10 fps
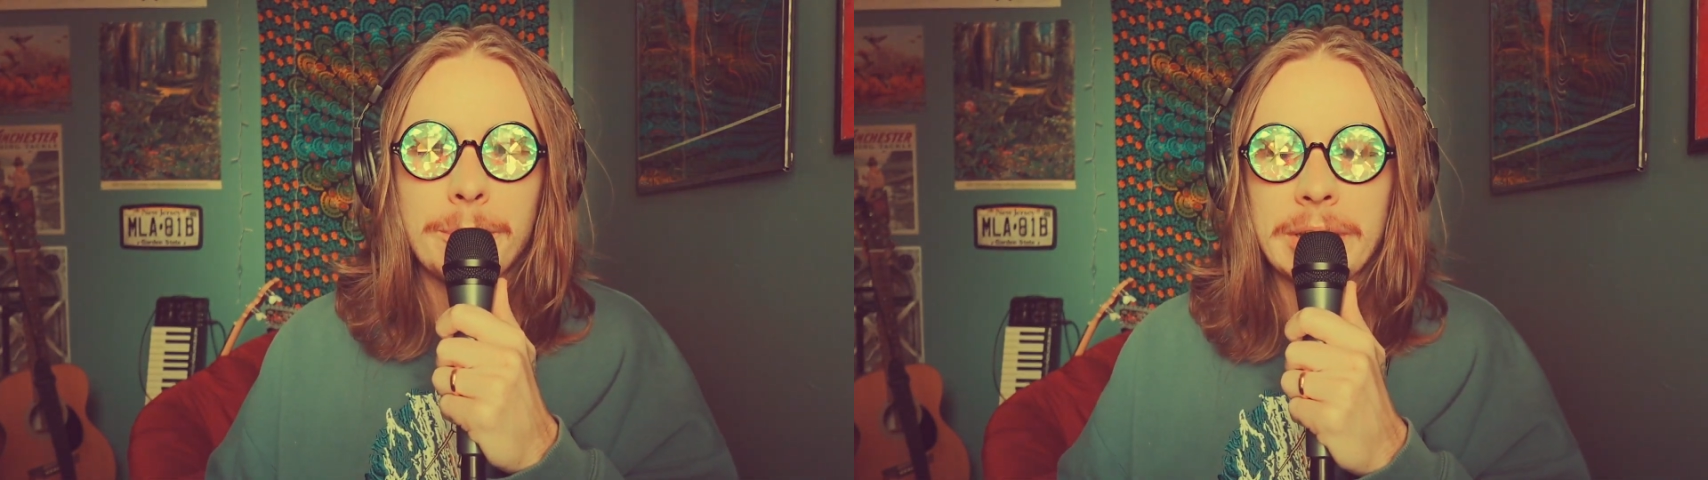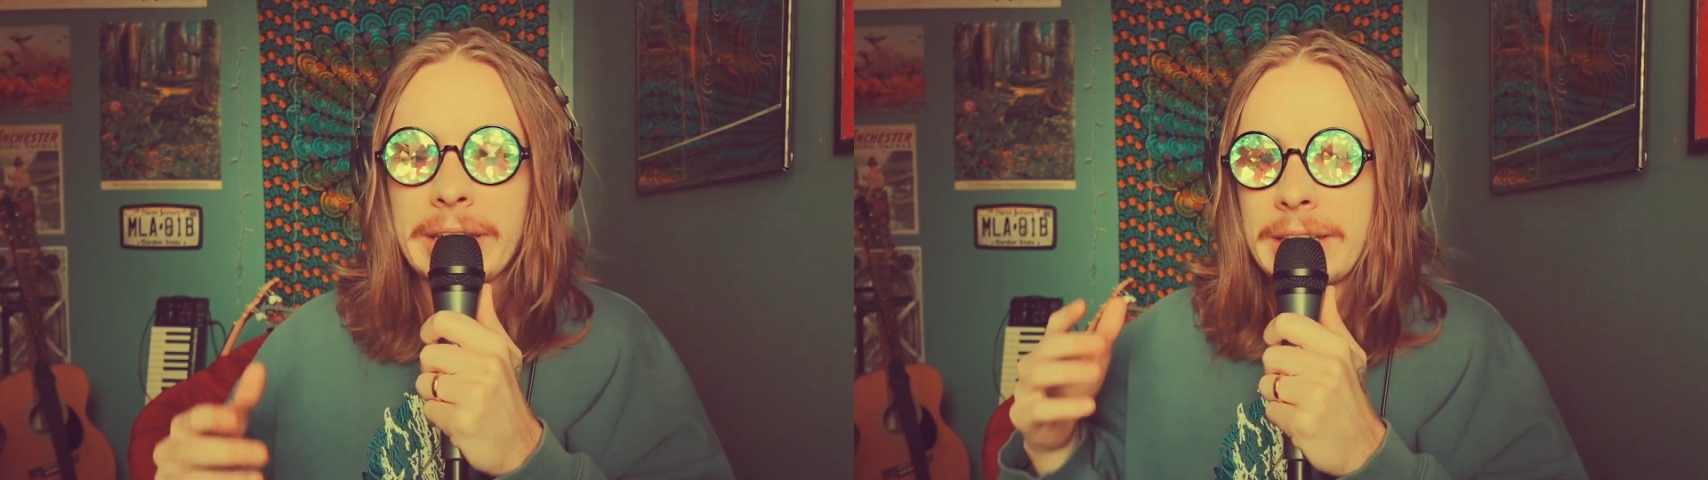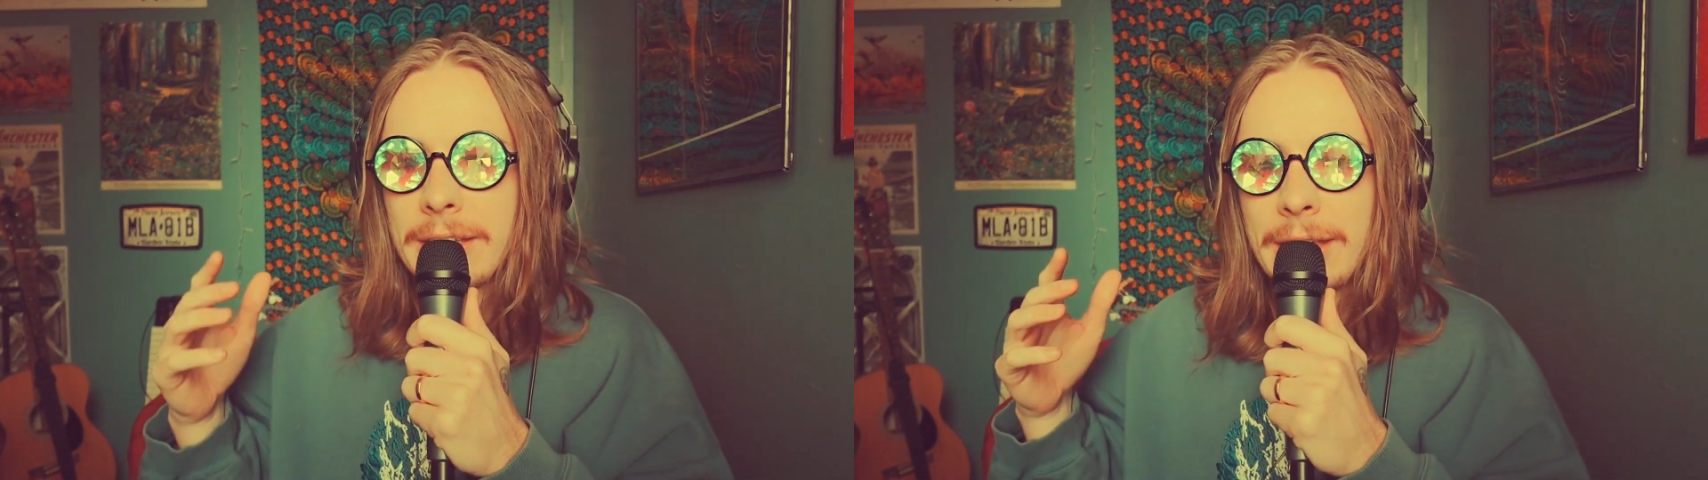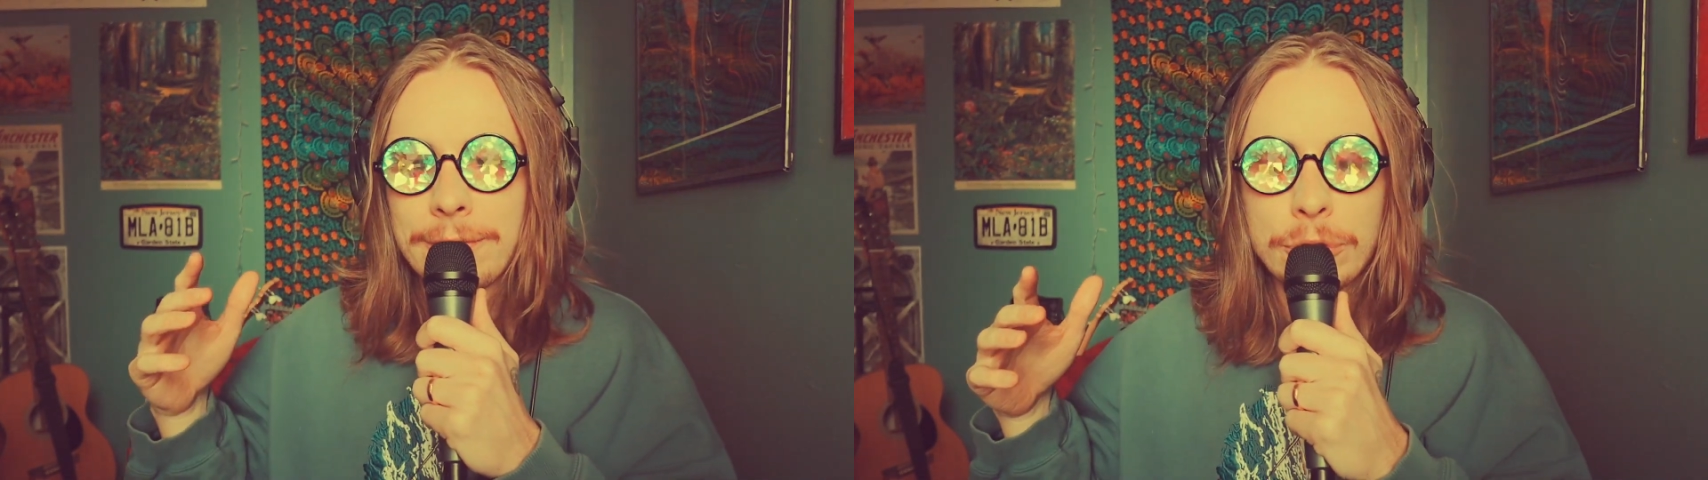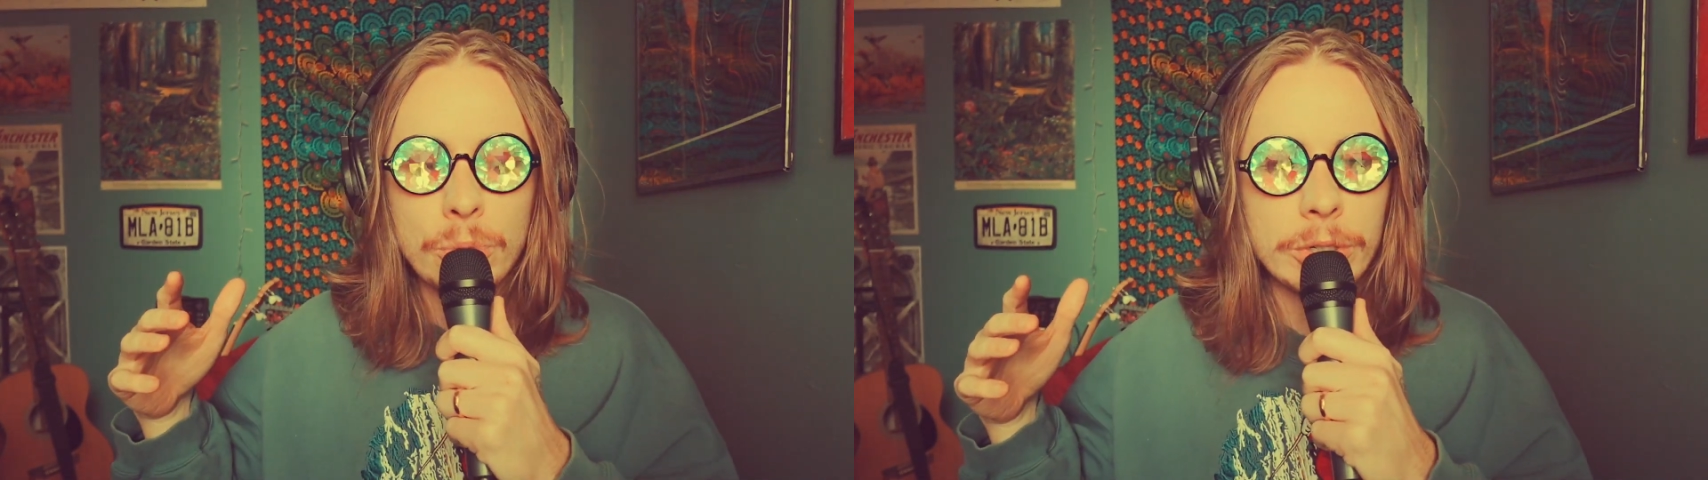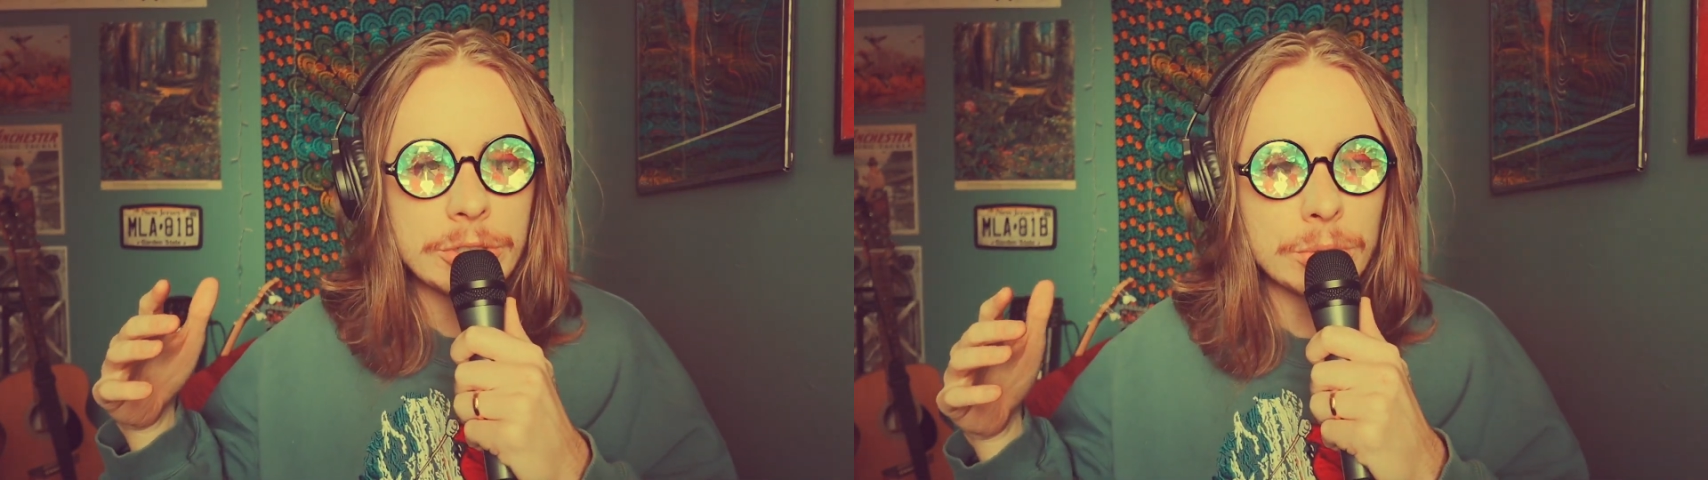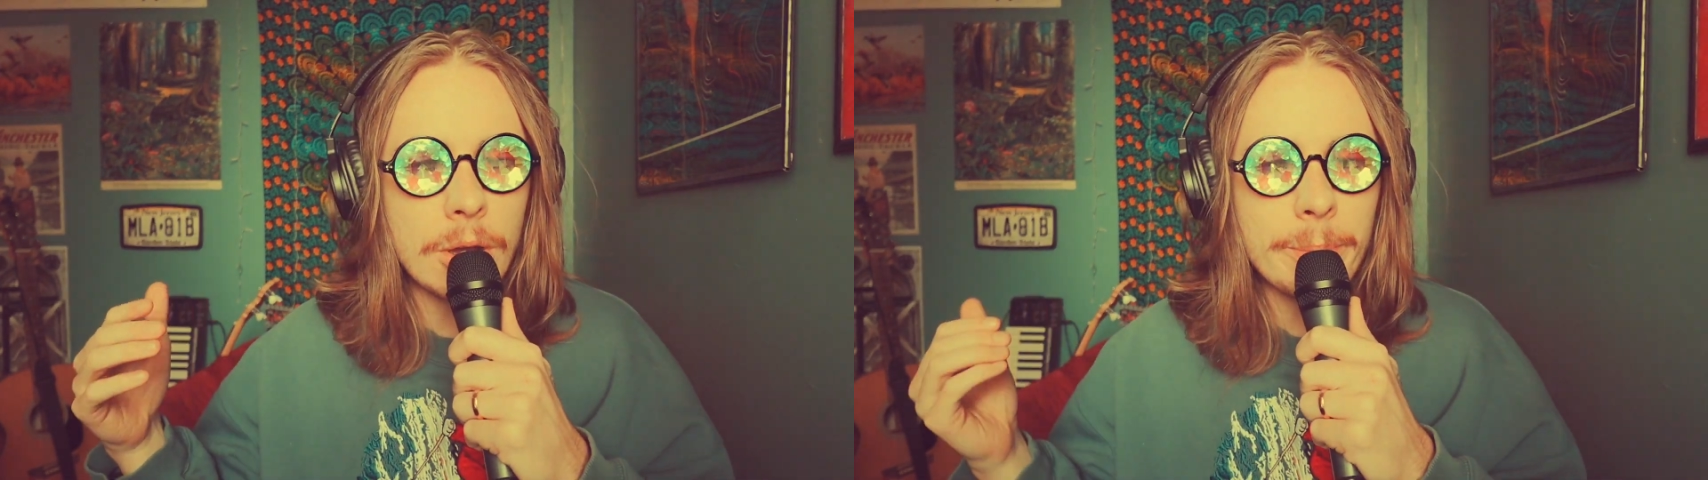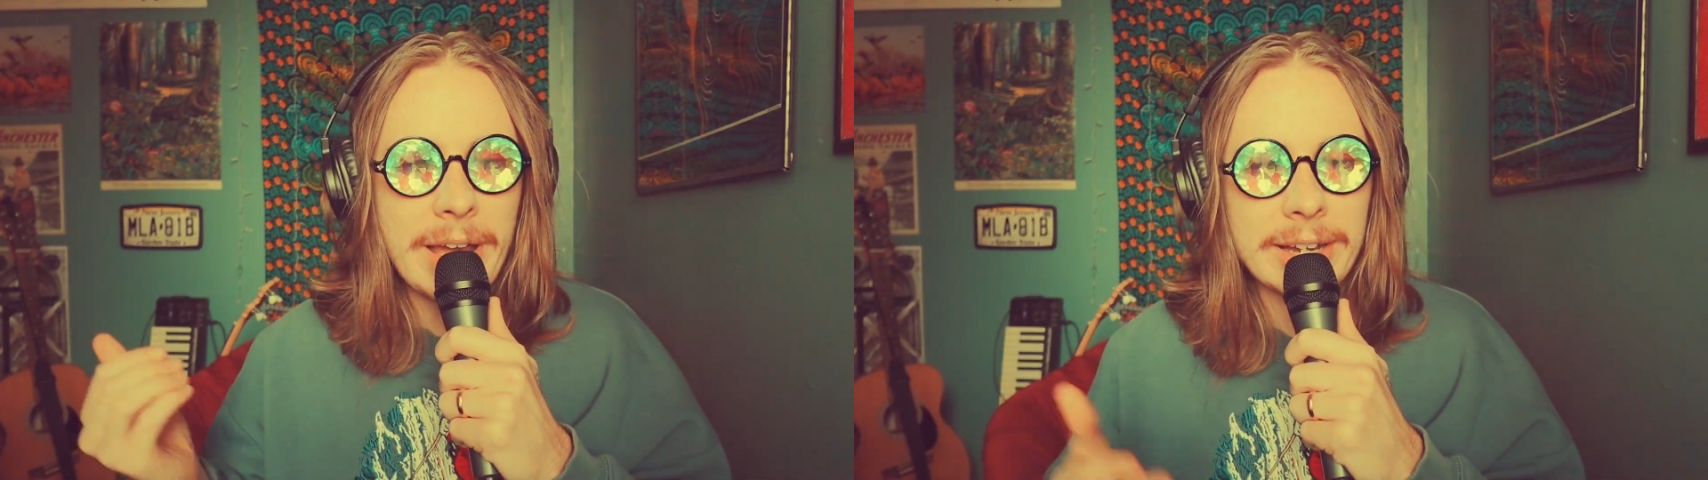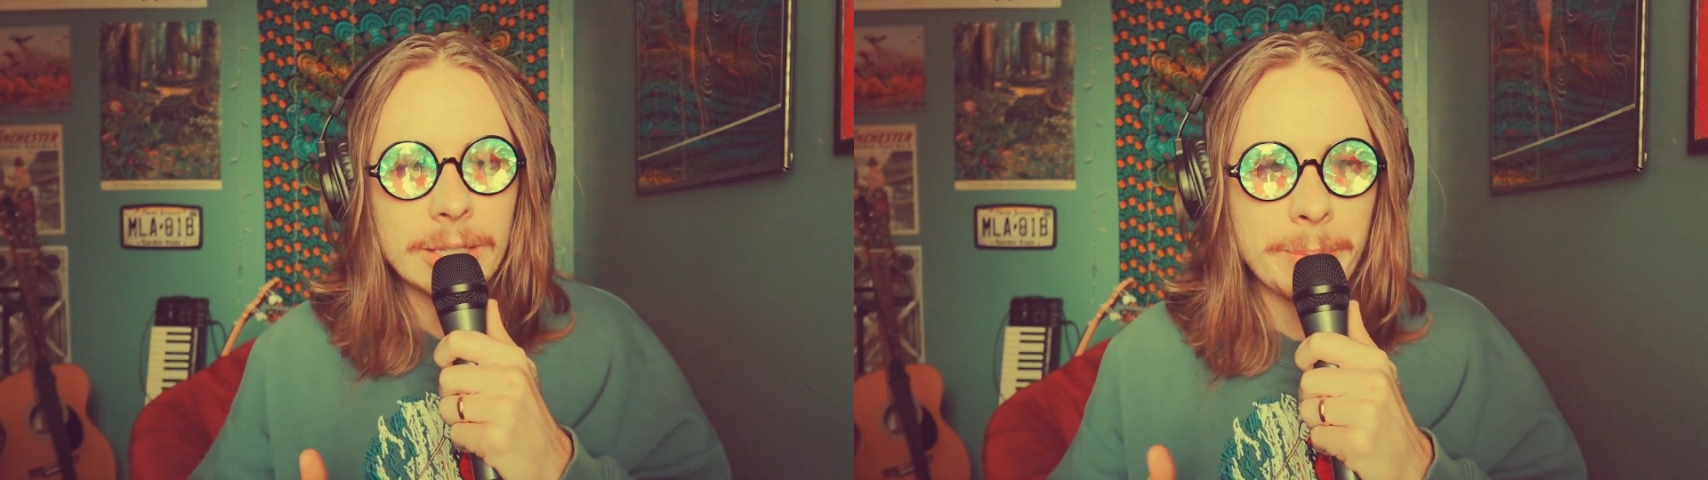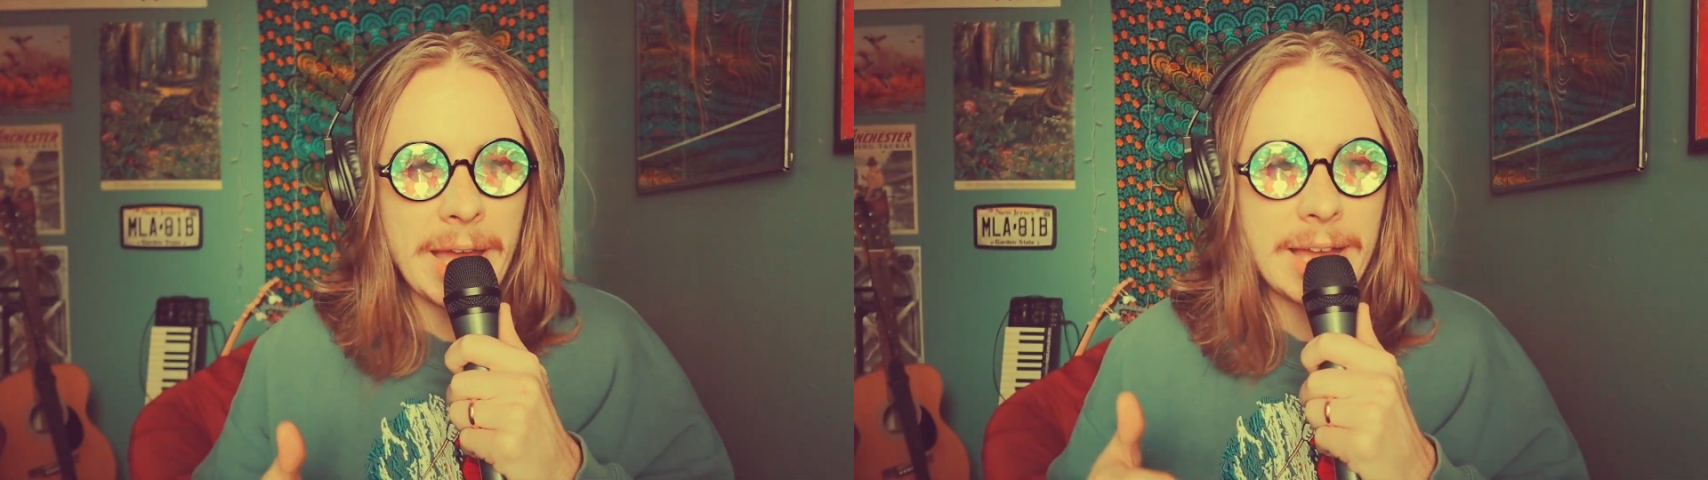But like, if you were to go back
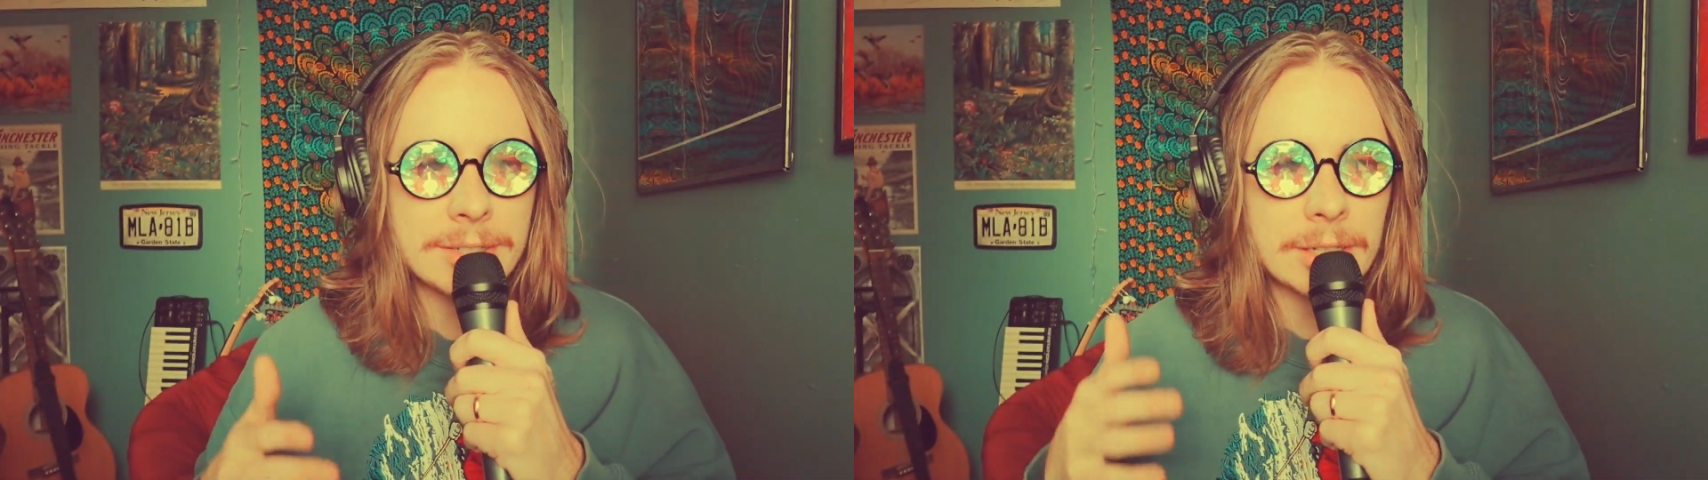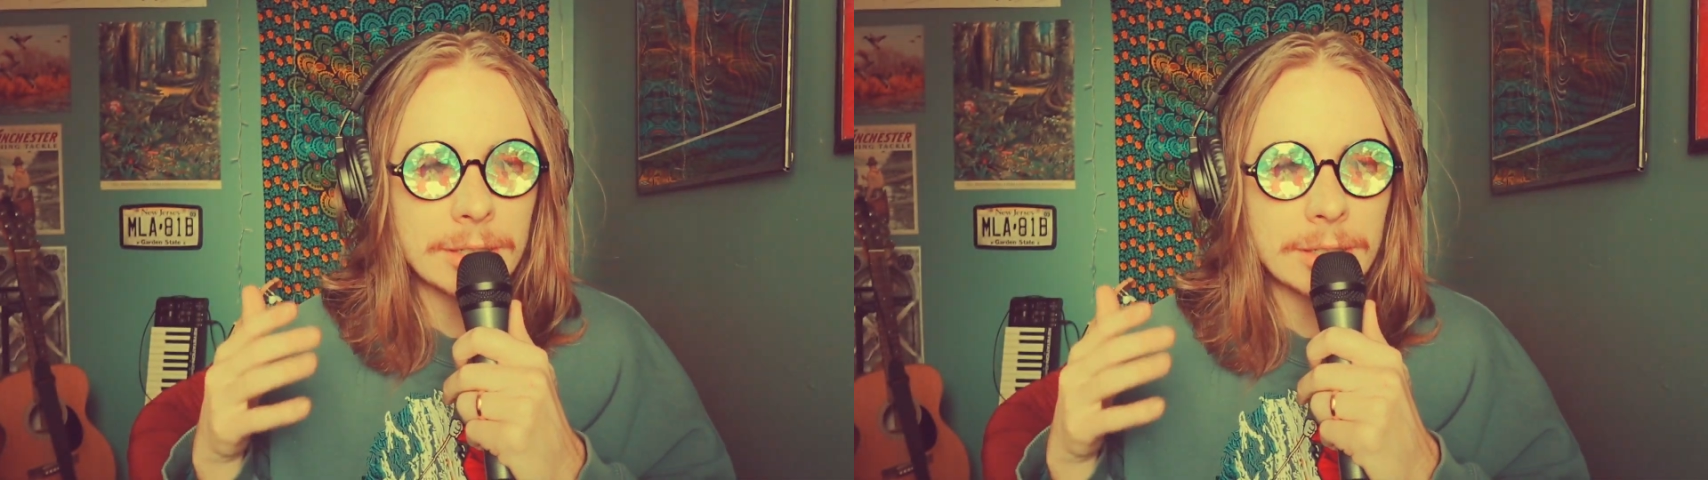in the past,